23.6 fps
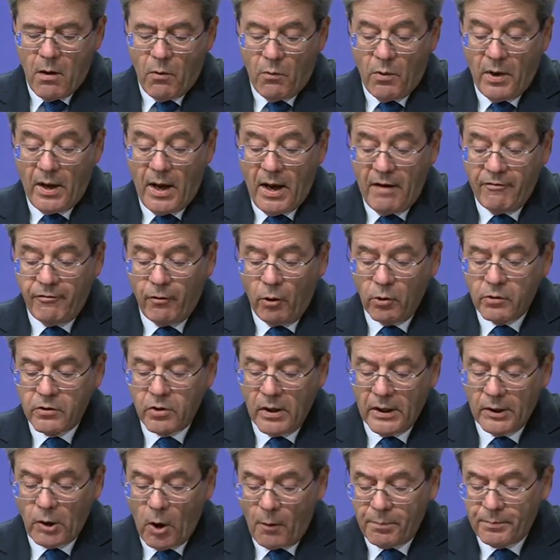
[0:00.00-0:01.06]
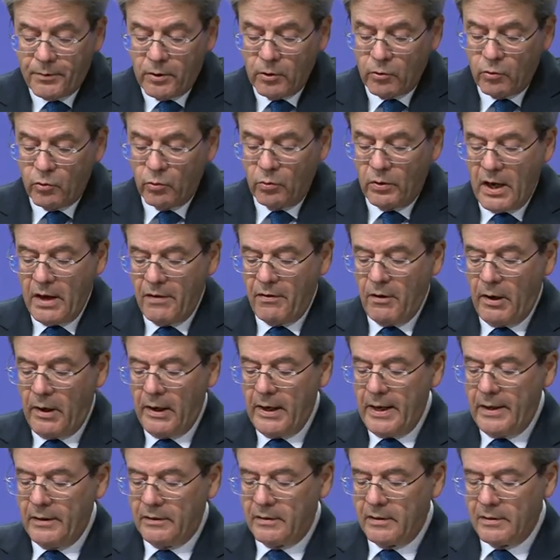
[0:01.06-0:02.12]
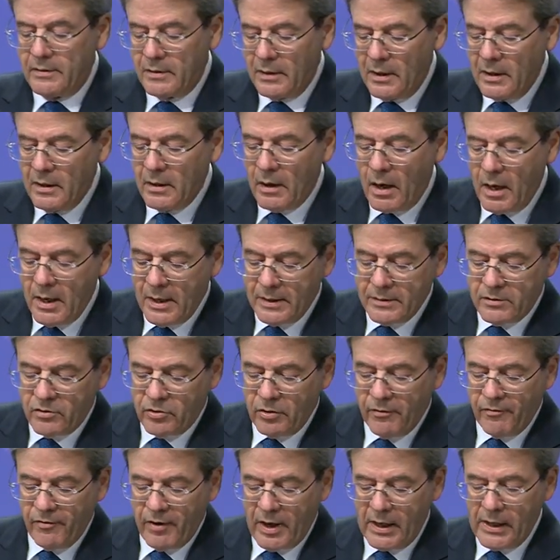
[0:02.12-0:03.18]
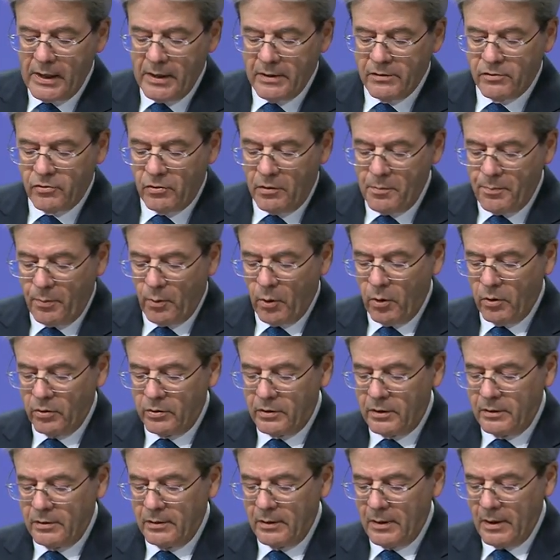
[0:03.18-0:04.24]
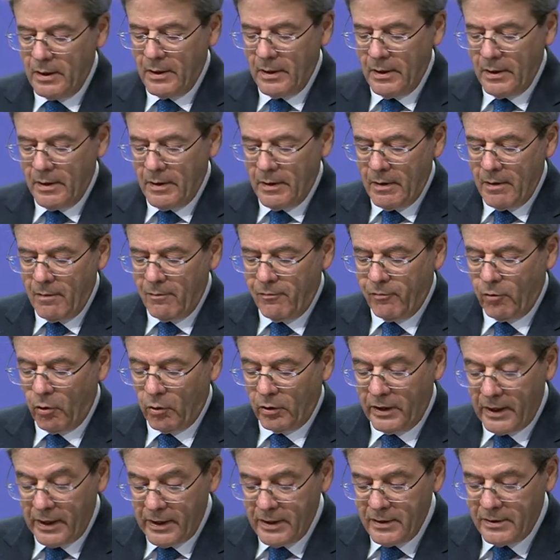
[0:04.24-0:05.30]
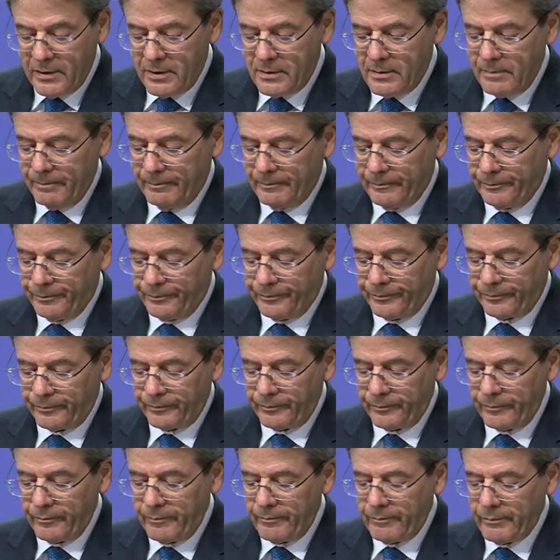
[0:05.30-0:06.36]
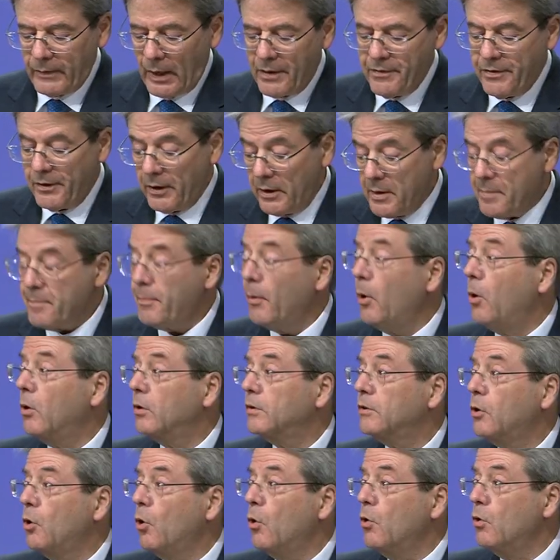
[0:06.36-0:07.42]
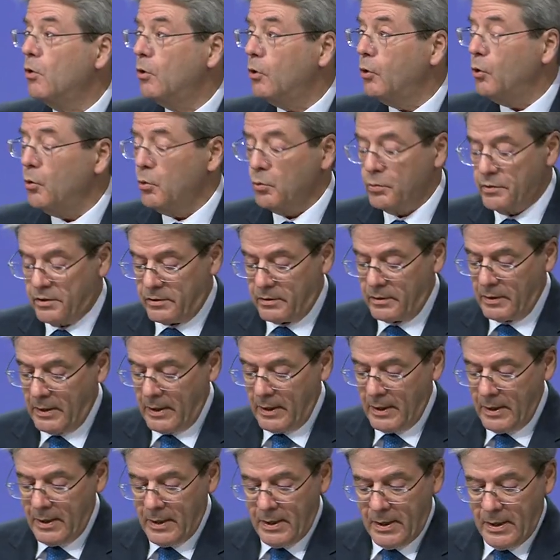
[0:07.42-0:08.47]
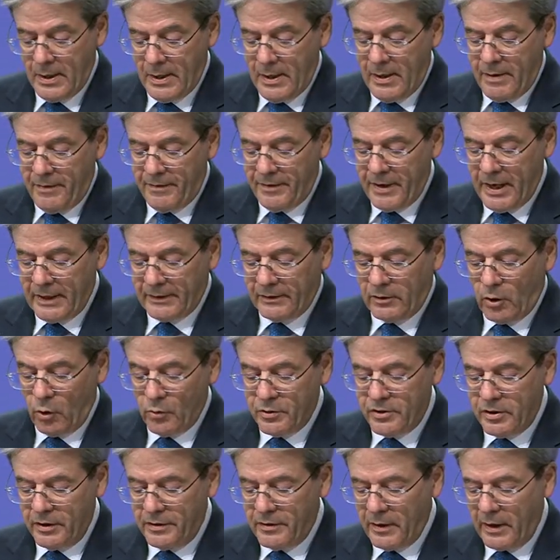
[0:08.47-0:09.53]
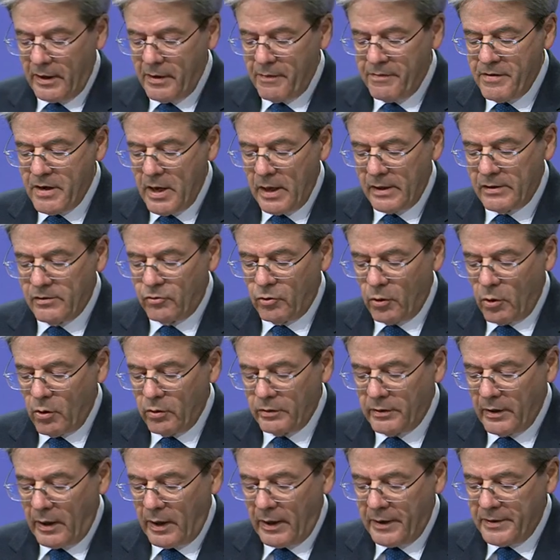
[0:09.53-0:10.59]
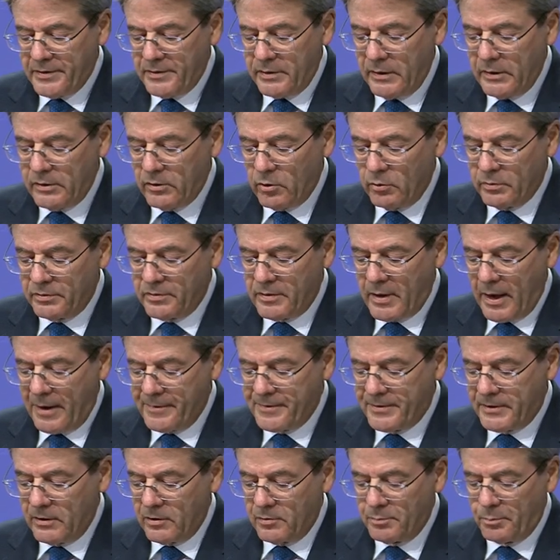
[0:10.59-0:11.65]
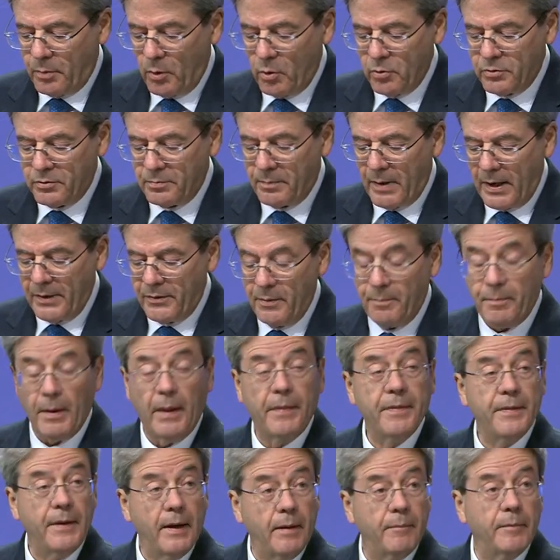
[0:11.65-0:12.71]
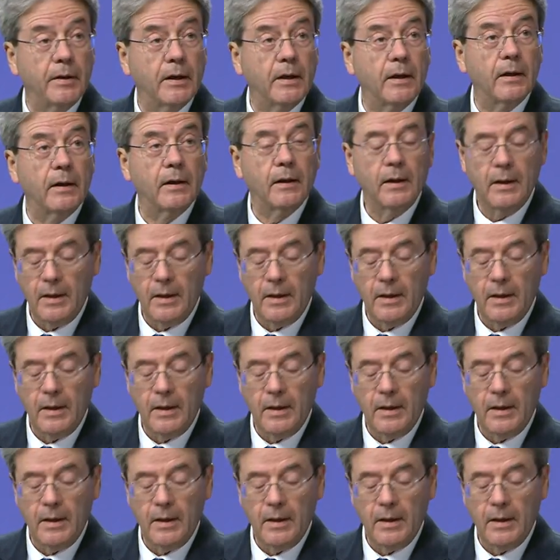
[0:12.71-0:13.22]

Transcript: We have also adopted today the latest enhanced surveillance reports for Greece. The report concludes that considering the extraordinary circumstances posed by the pandemic,